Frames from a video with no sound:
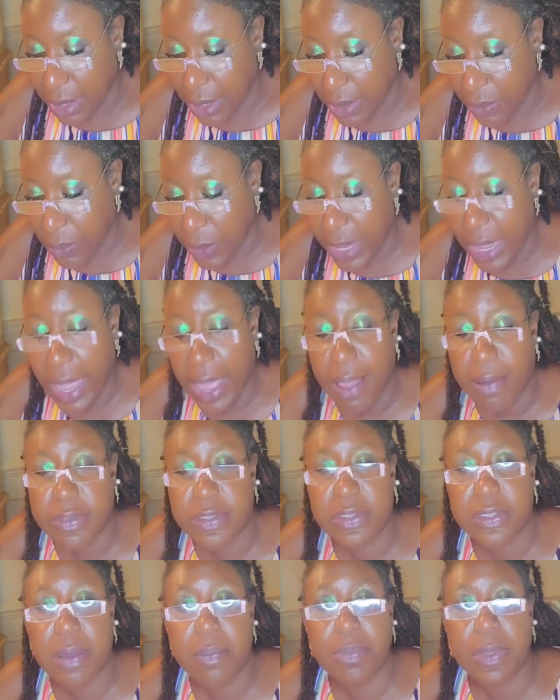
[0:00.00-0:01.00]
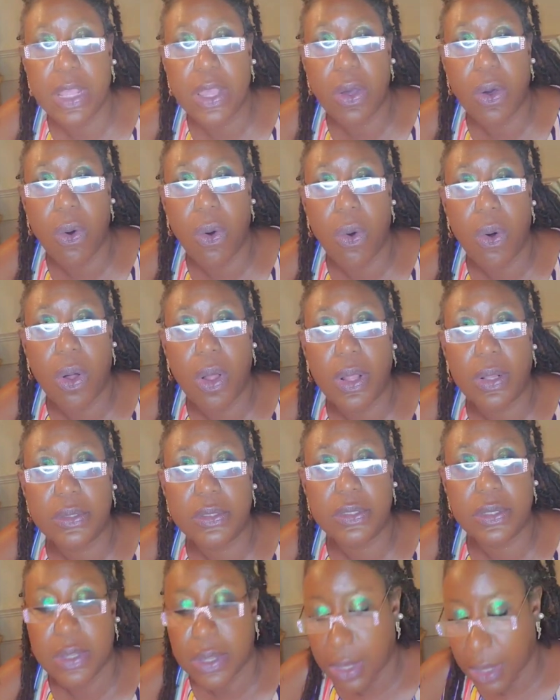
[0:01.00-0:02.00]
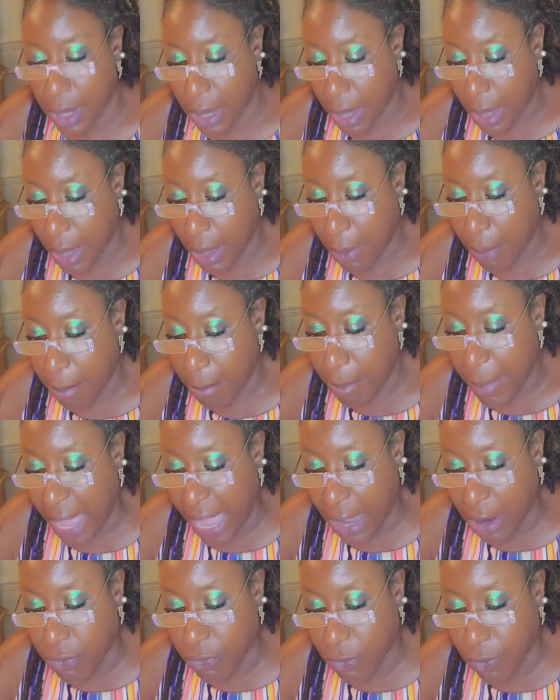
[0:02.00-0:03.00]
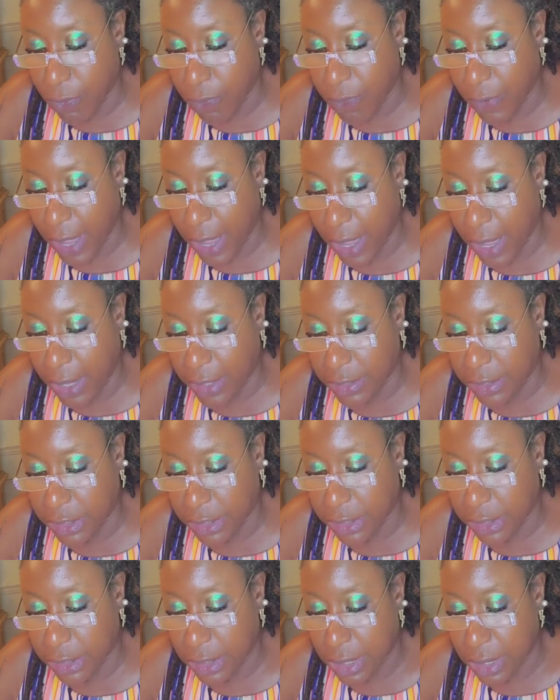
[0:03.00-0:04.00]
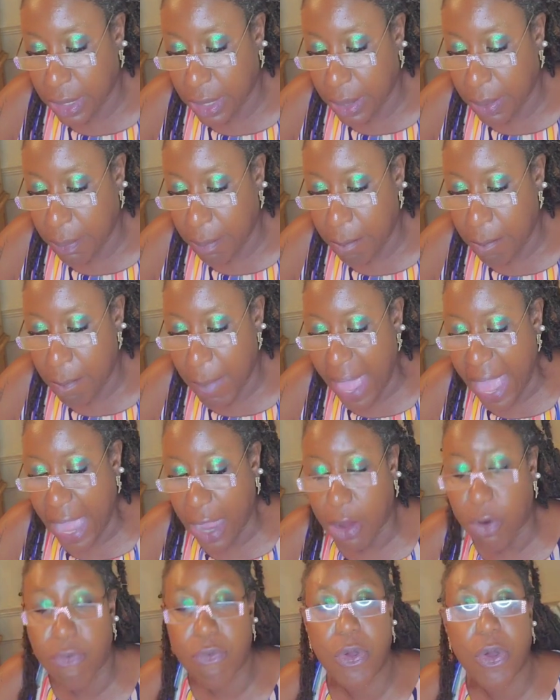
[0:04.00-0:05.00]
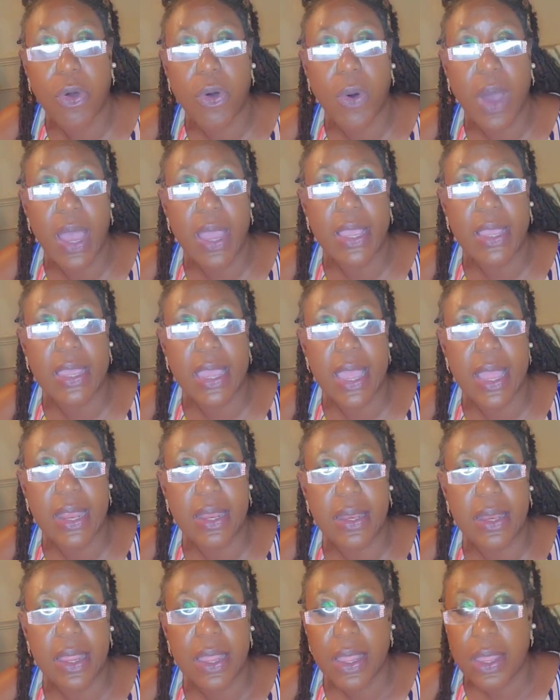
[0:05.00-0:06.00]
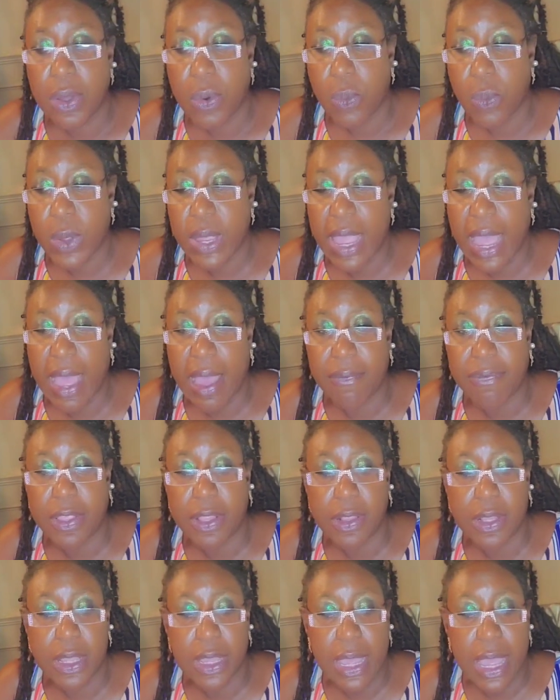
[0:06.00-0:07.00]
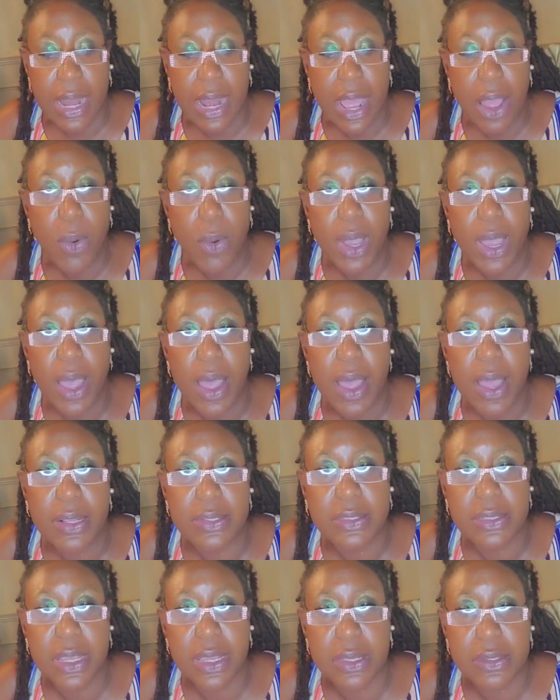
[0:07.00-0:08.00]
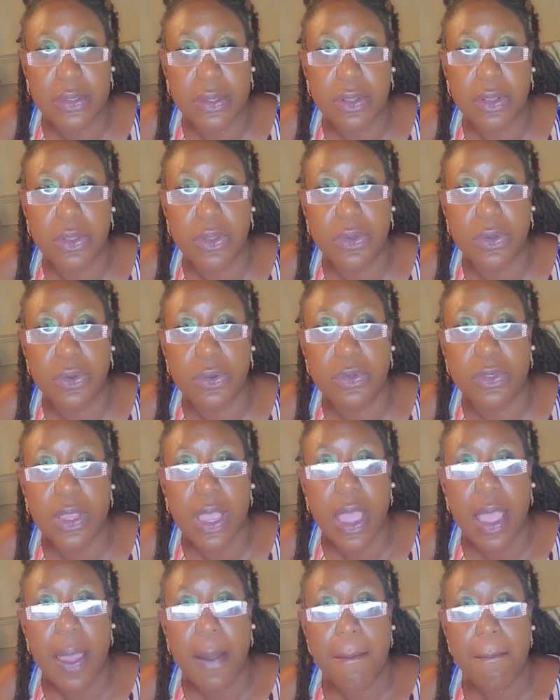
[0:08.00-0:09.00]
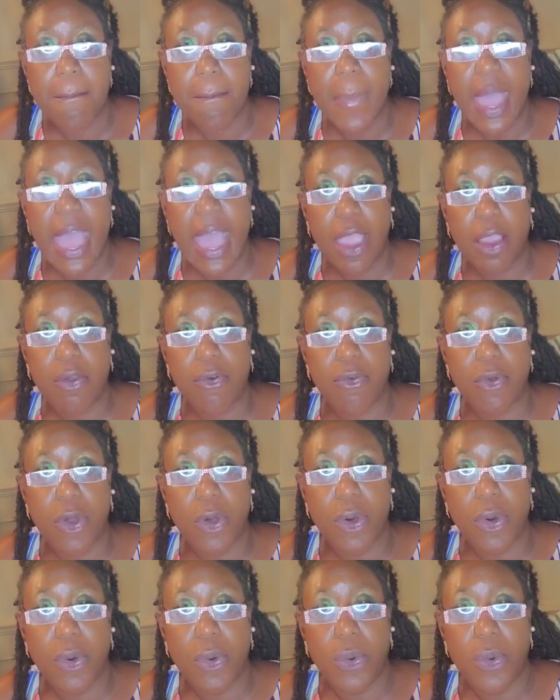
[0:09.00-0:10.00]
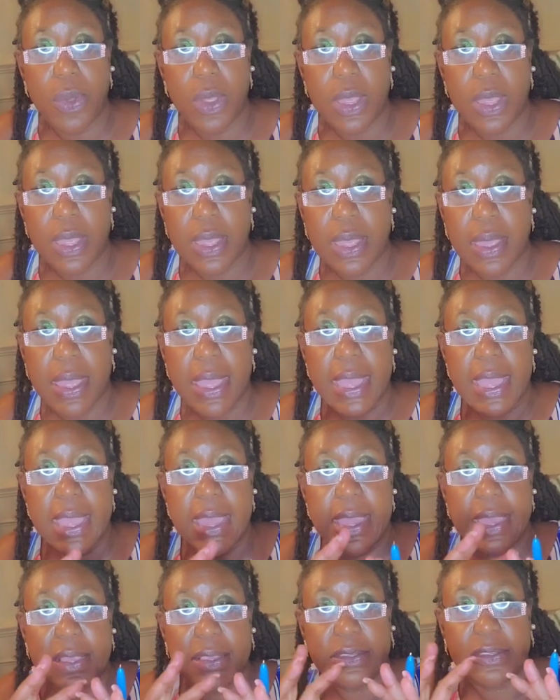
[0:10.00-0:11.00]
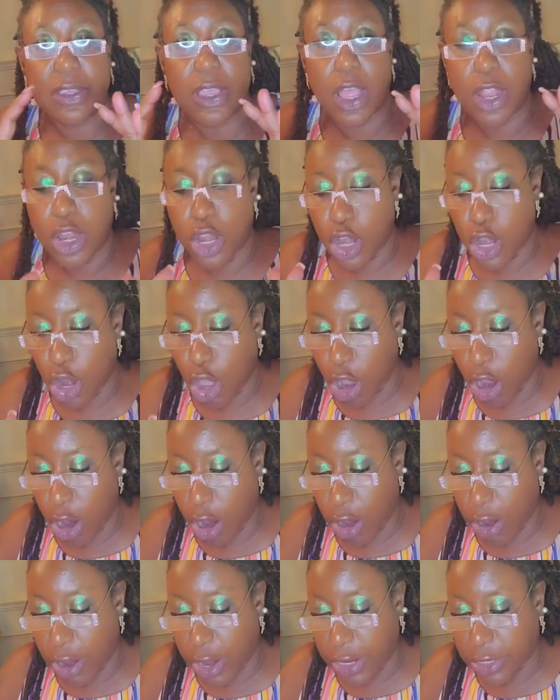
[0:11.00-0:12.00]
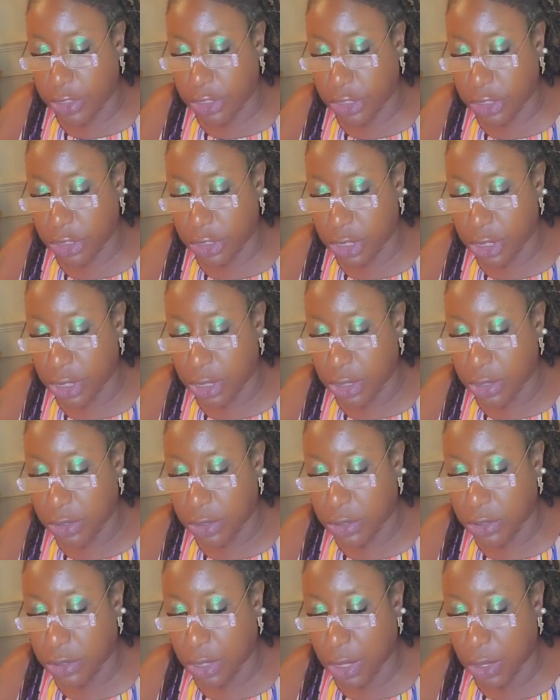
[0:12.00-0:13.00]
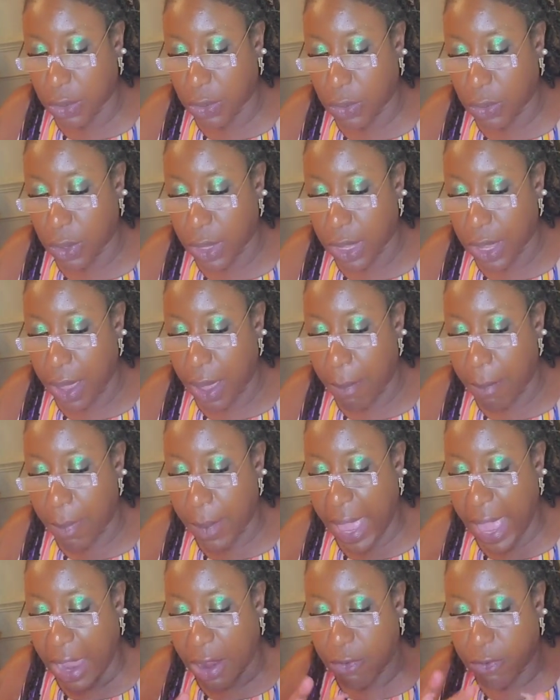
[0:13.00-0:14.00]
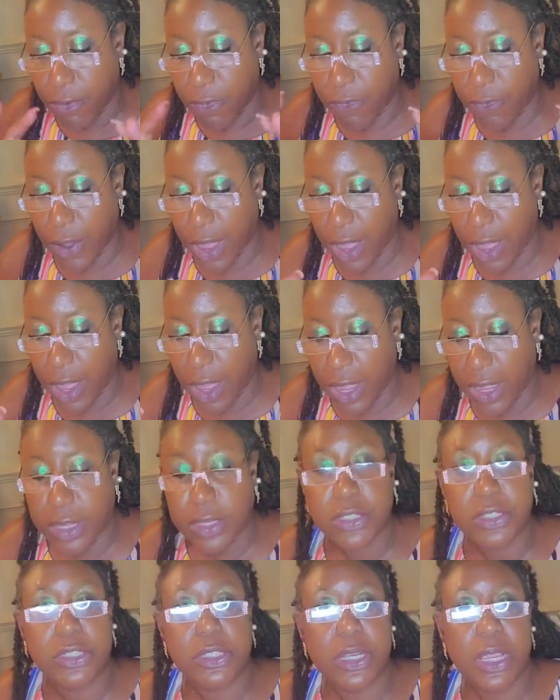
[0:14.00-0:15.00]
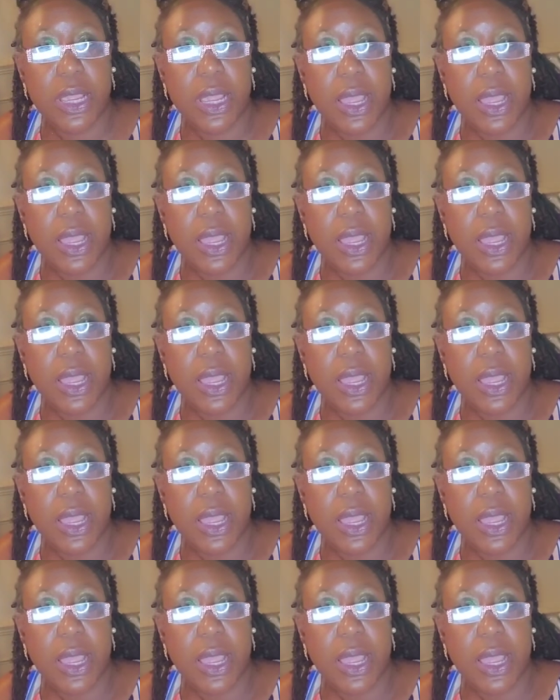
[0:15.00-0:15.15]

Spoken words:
we have something called macrophage. Macro, again, we have to look at our context clues. Macro is large. So macrophage,